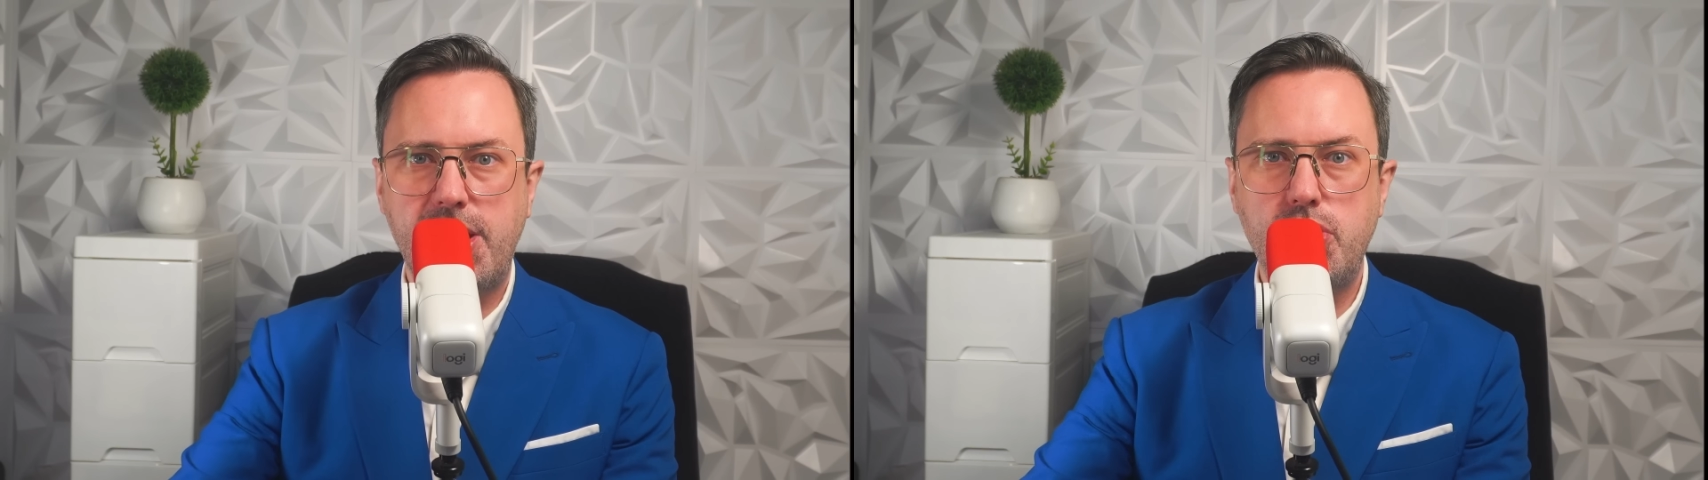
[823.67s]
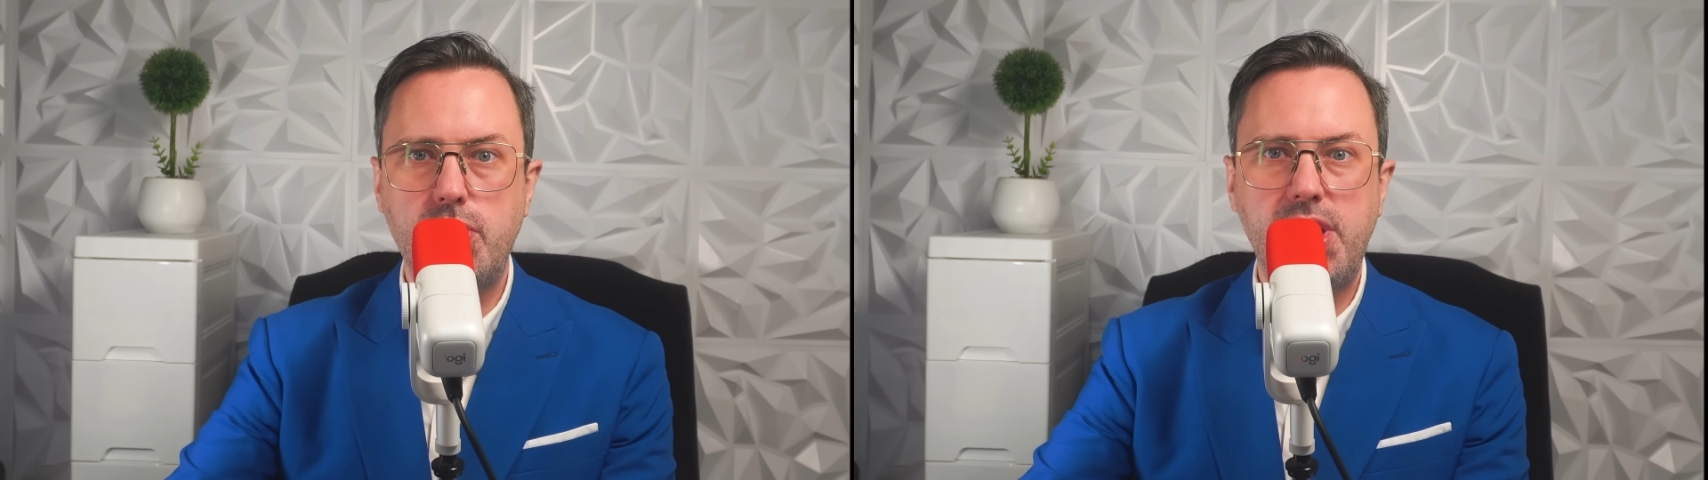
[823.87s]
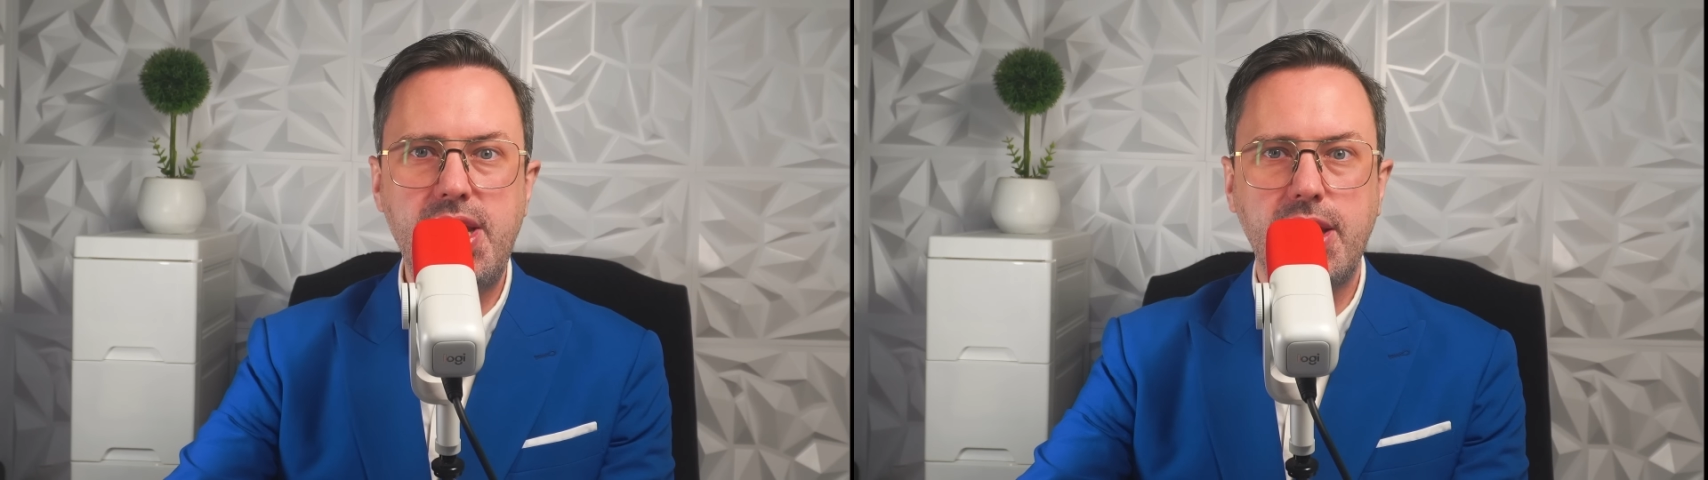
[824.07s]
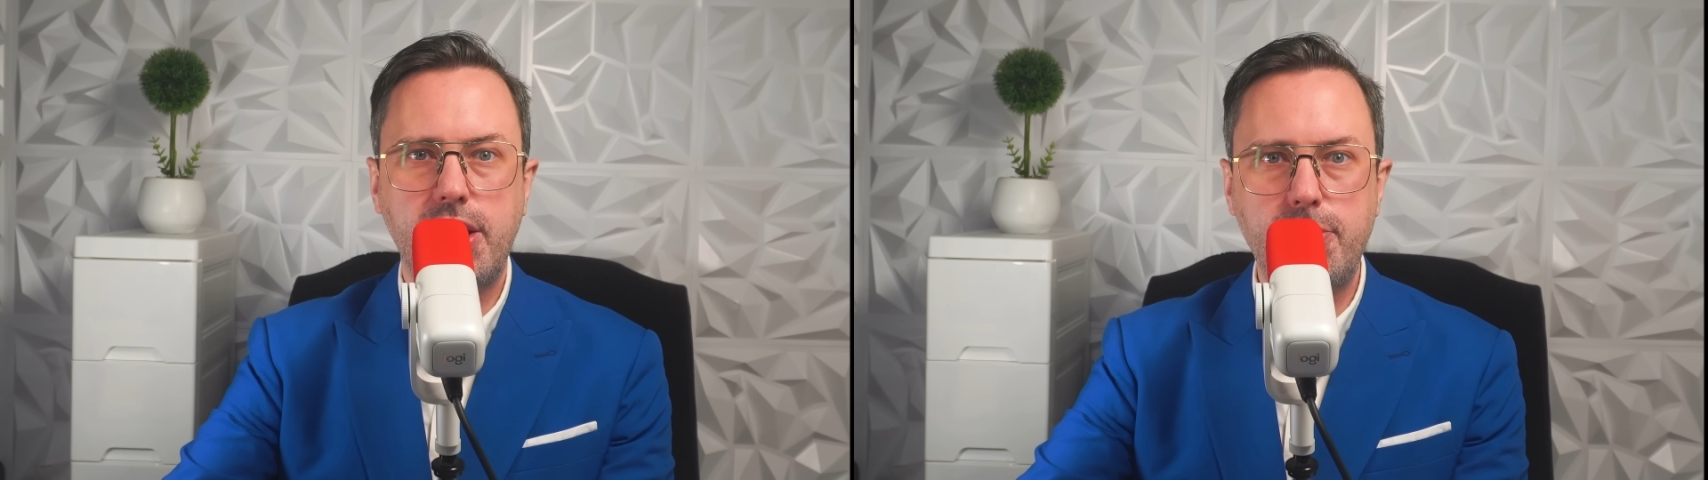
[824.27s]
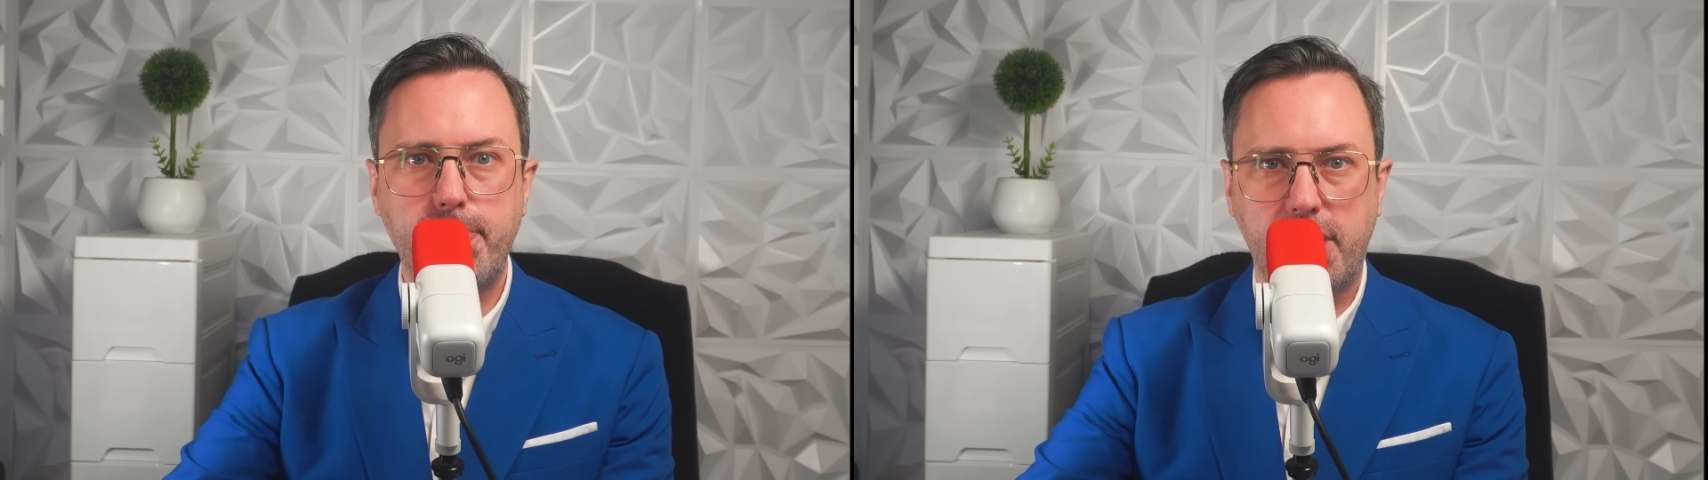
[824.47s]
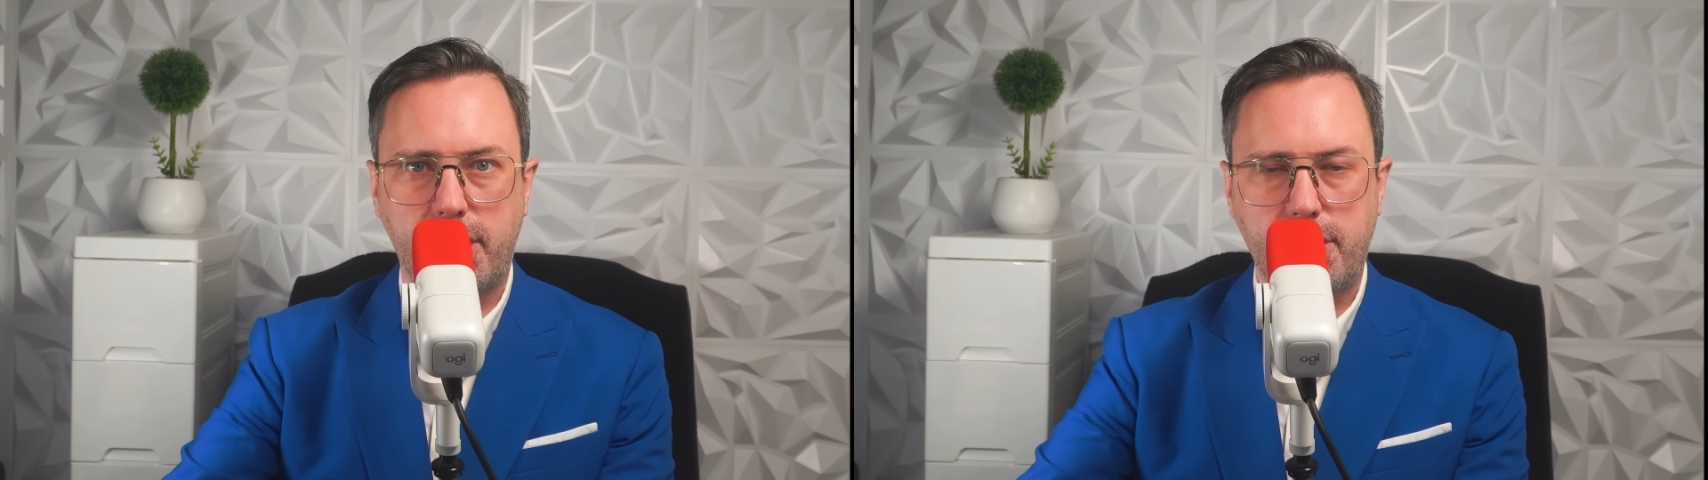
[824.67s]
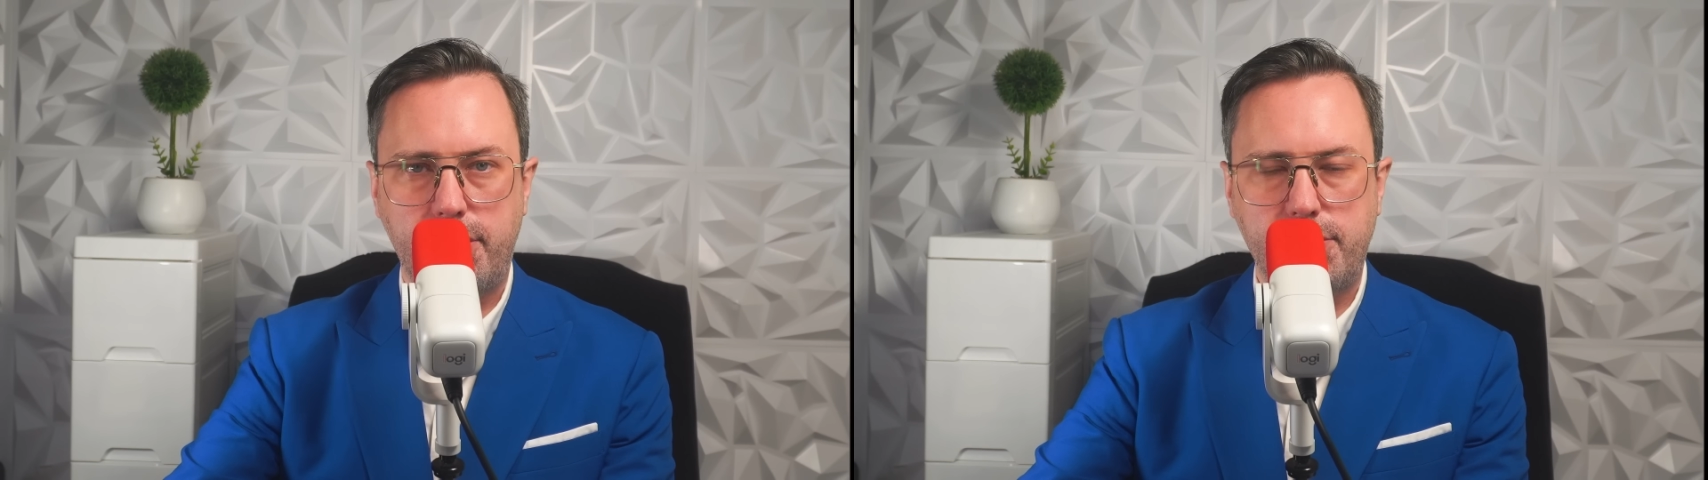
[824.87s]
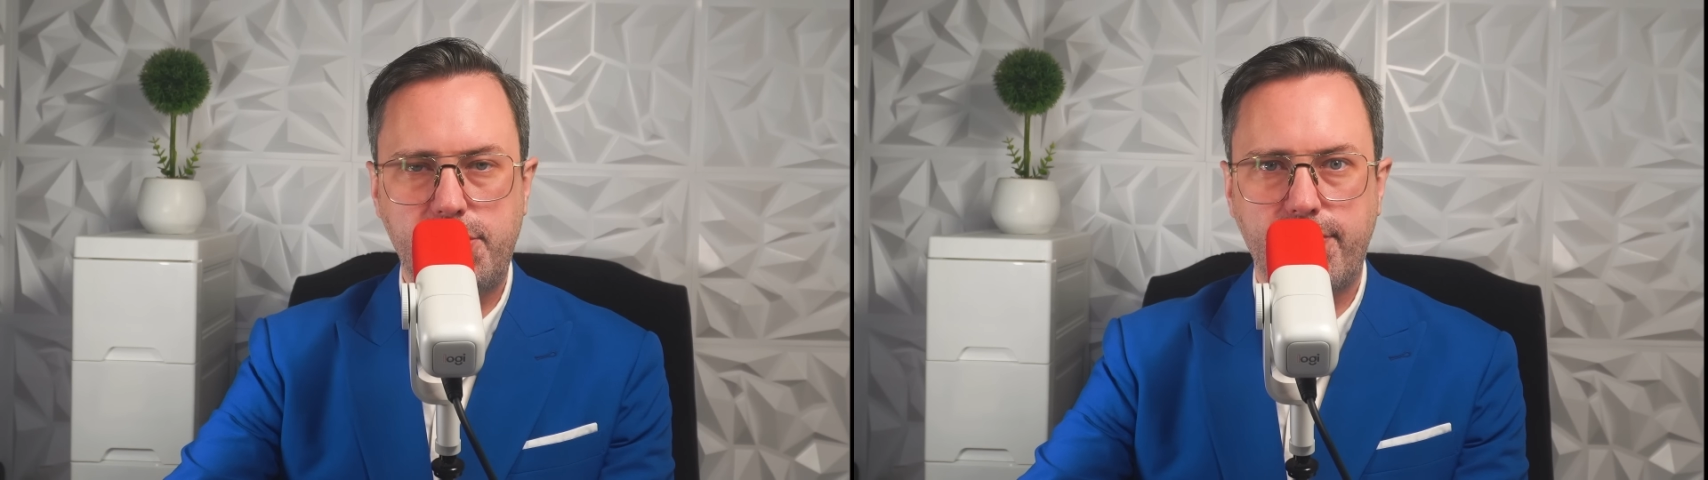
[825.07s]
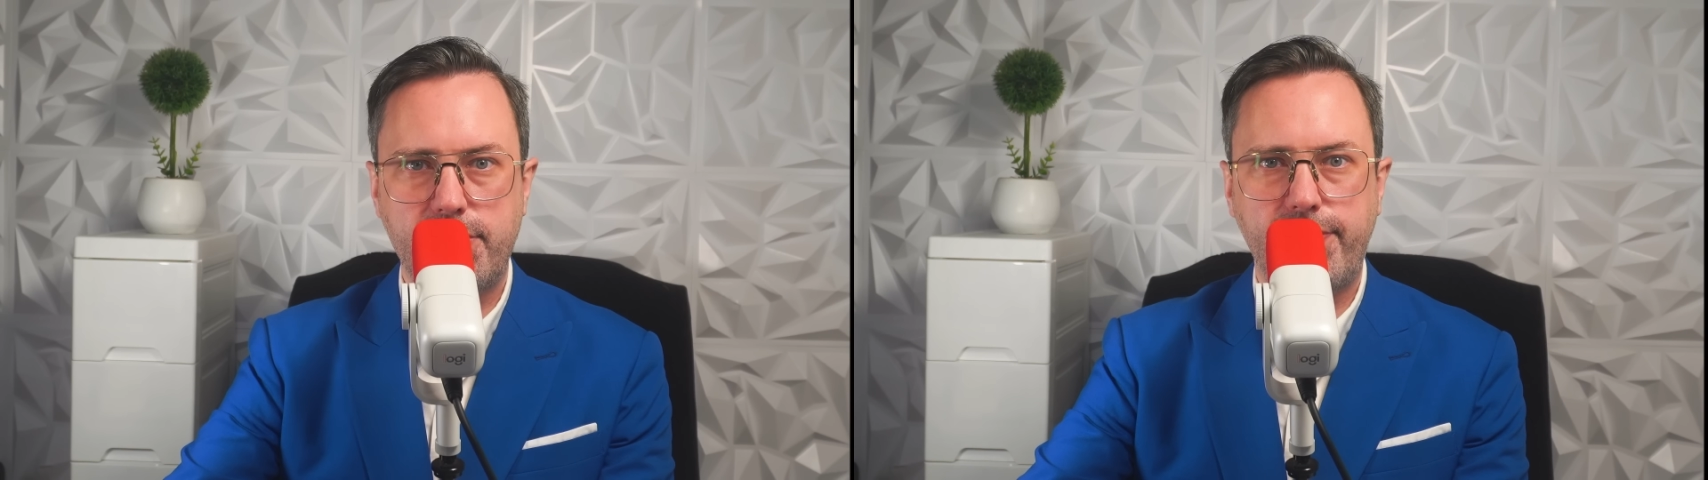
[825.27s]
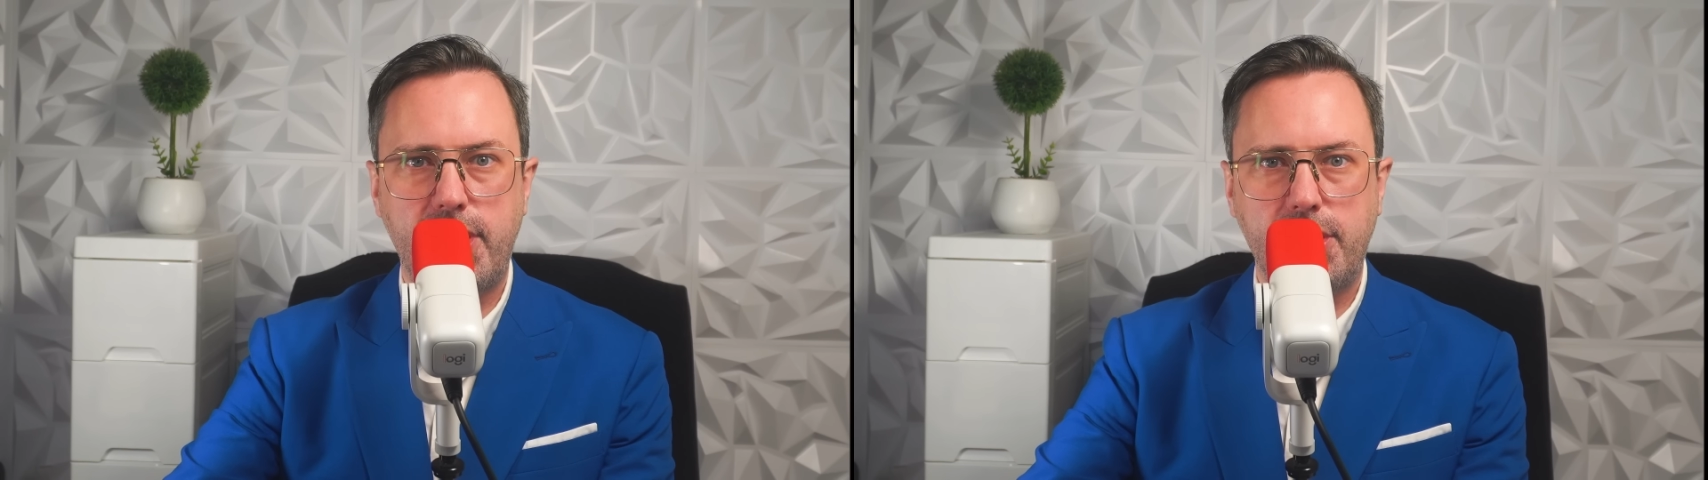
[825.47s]
unique coupon codes for
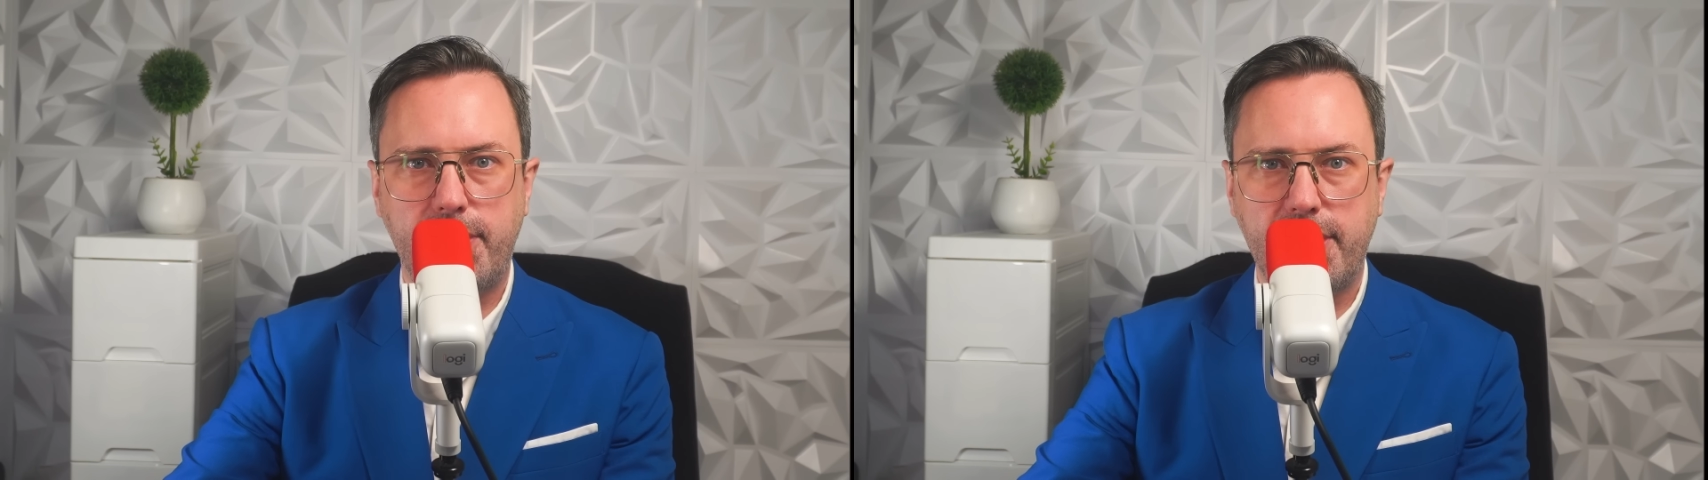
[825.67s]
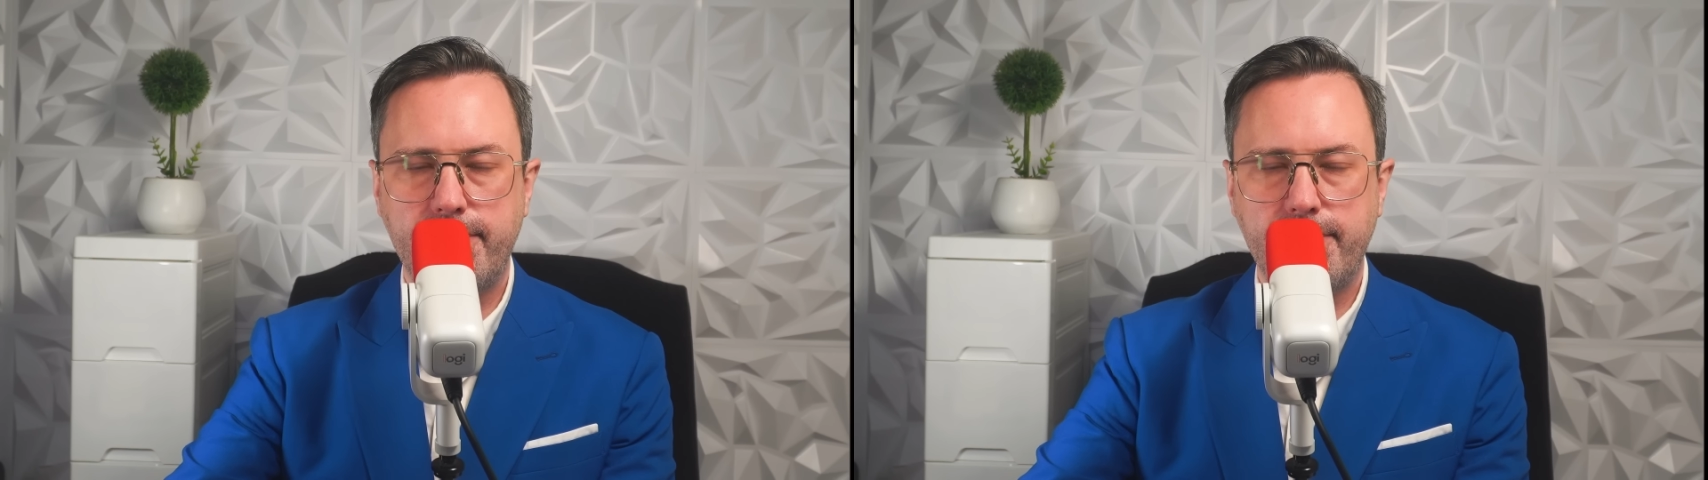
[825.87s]
the following: